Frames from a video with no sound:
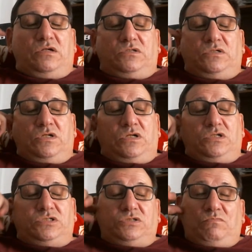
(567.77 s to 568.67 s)
a
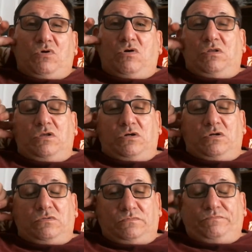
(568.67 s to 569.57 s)
smaller